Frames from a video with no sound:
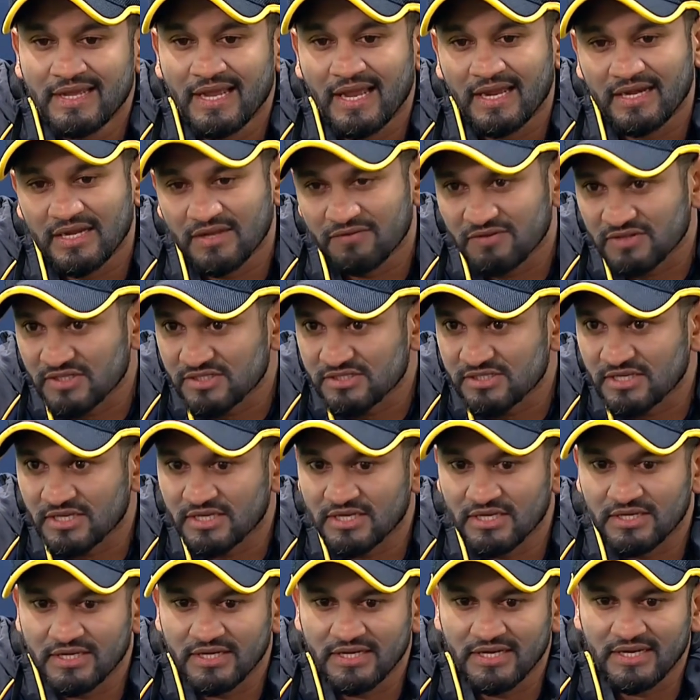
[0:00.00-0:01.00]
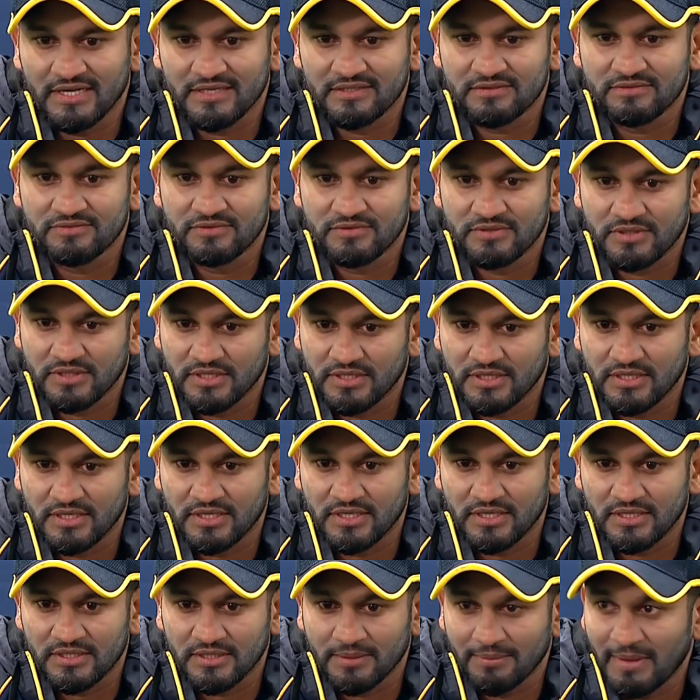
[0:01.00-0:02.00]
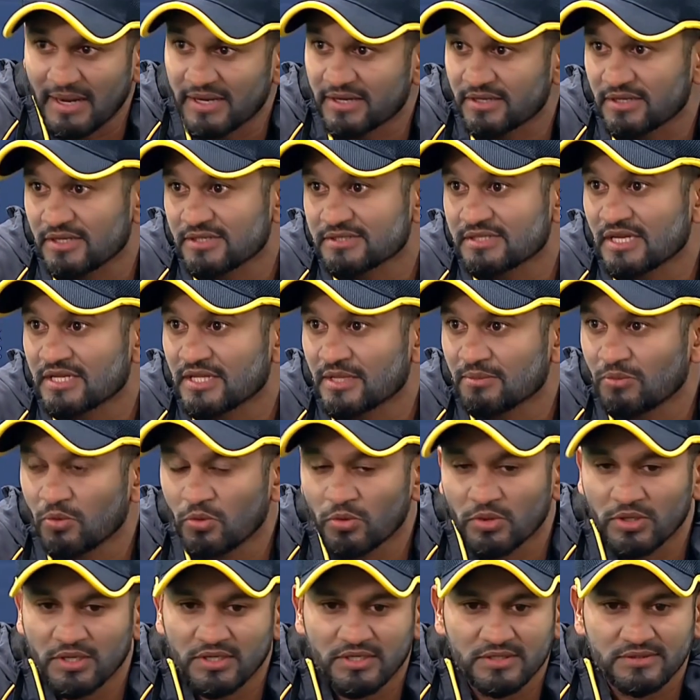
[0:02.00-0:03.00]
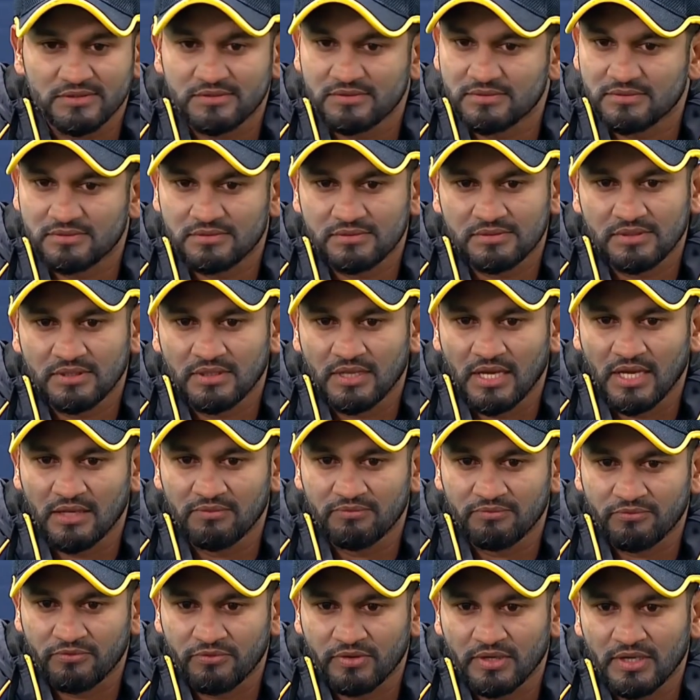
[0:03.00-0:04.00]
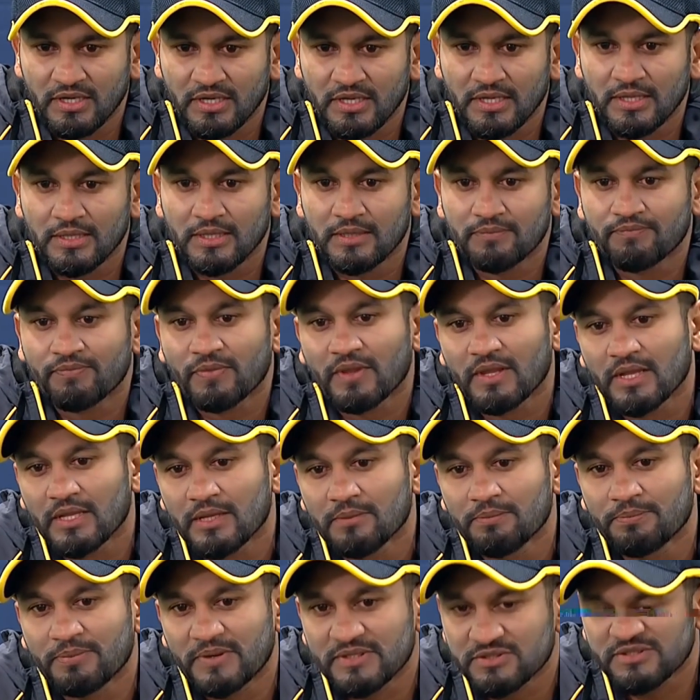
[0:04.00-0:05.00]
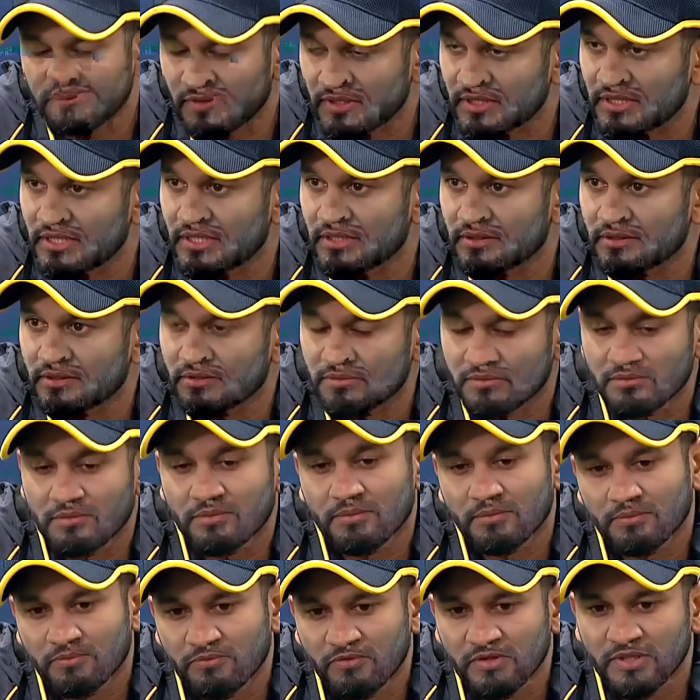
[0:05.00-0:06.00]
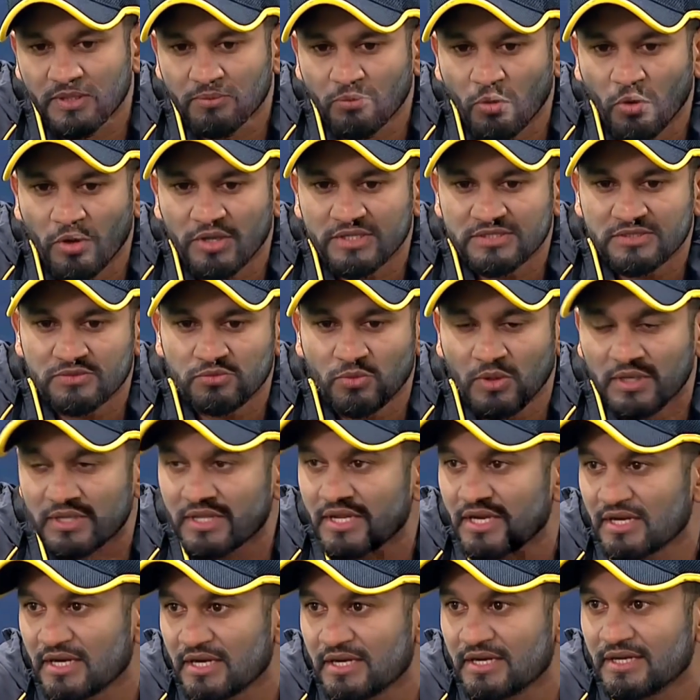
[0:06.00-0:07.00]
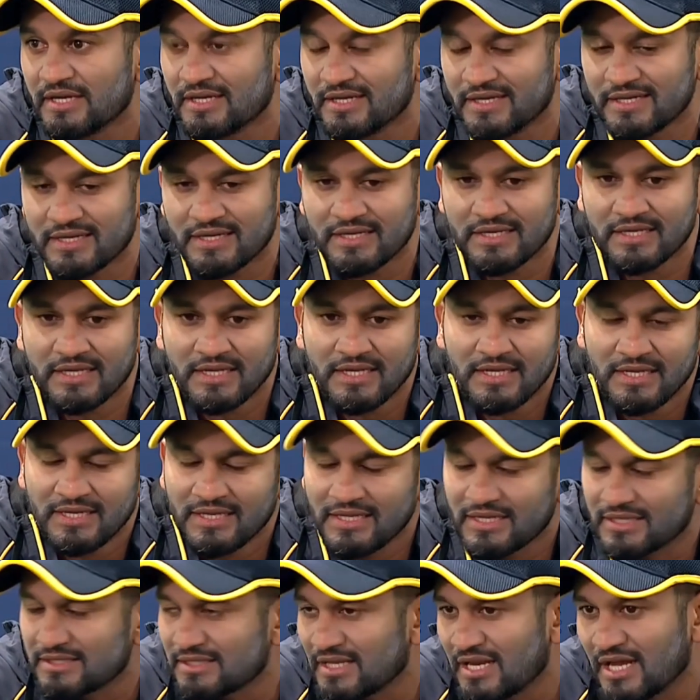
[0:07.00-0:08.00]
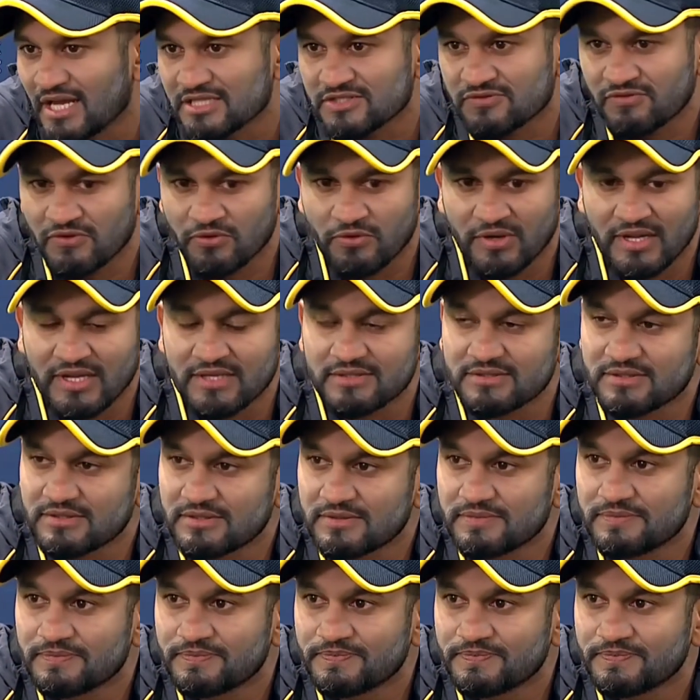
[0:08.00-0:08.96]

And even the second inning, the batters and the bowlers, I'm really impressed with the boys what they did in the last few days.